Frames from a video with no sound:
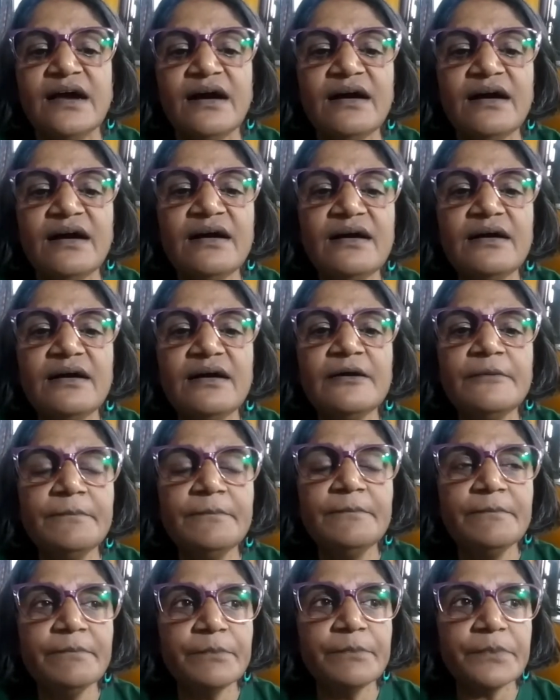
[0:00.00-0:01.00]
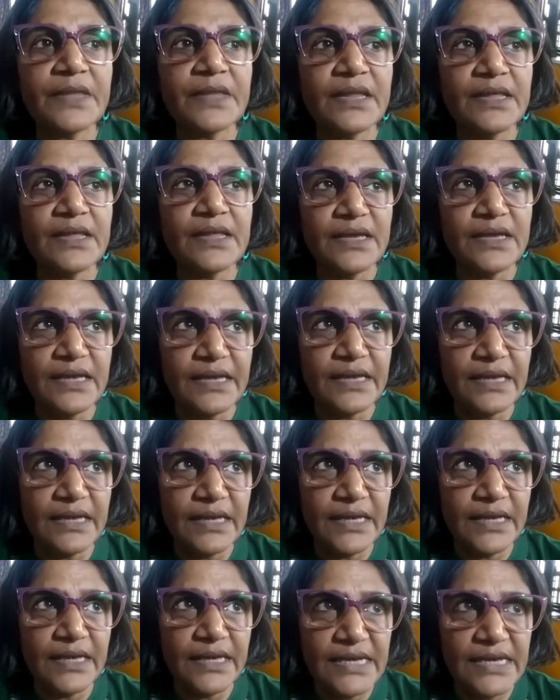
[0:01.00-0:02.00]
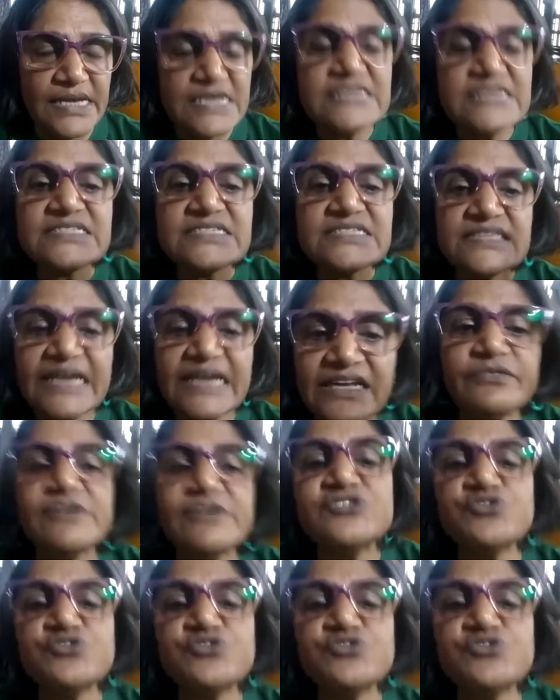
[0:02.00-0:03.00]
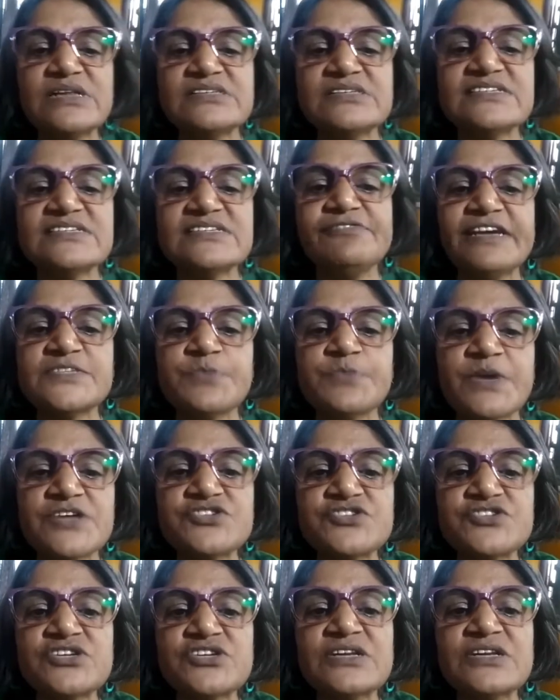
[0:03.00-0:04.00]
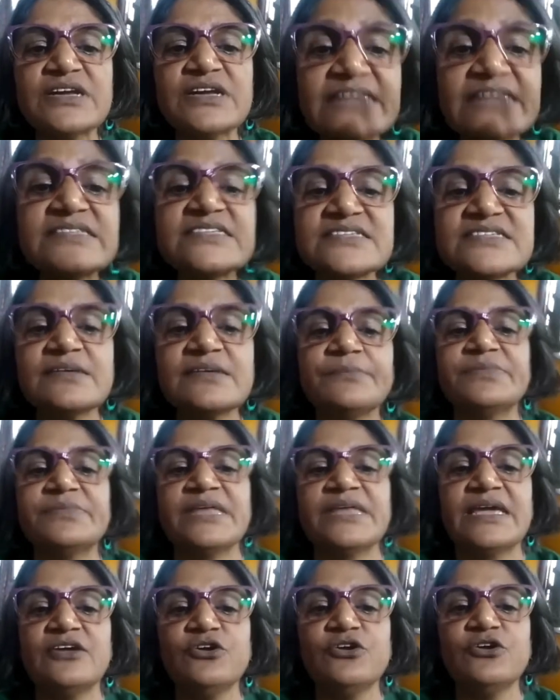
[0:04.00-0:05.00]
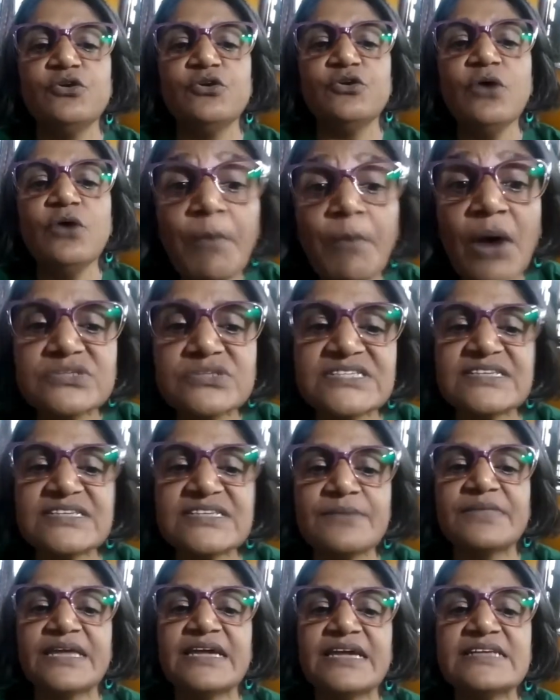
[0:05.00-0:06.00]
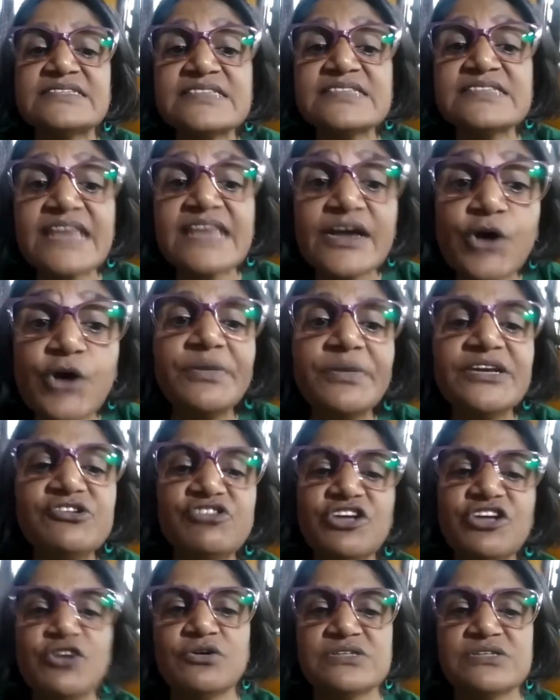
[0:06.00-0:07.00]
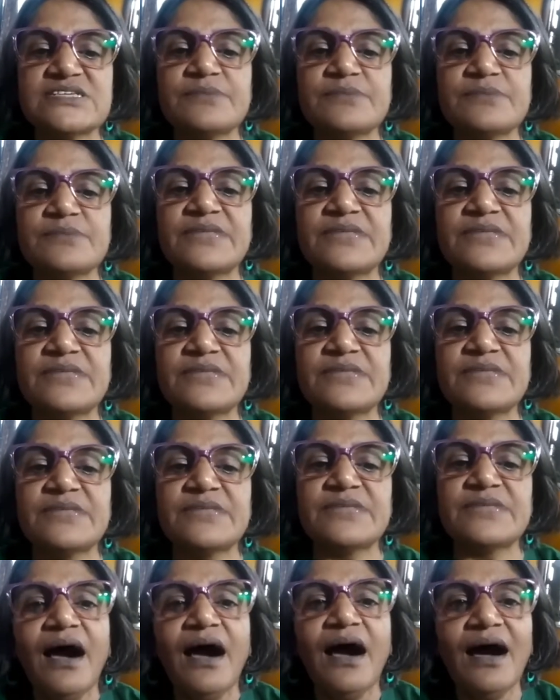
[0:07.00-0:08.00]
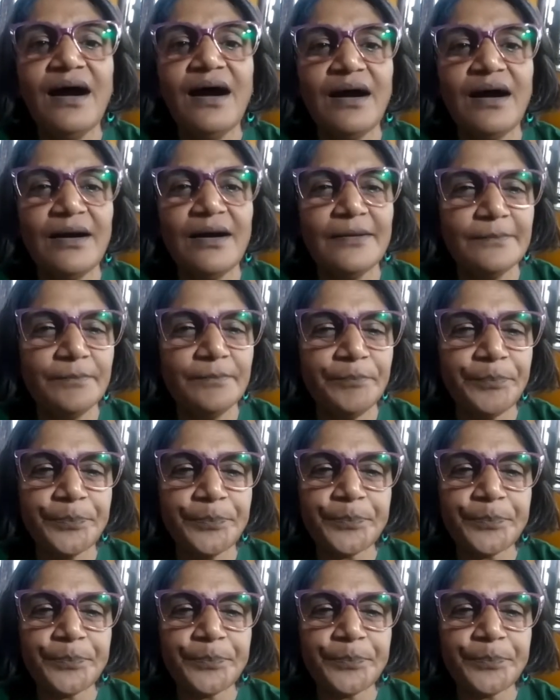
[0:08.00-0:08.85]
um, is individual self expression against something, you know, about something. It's their commentary on something. Um,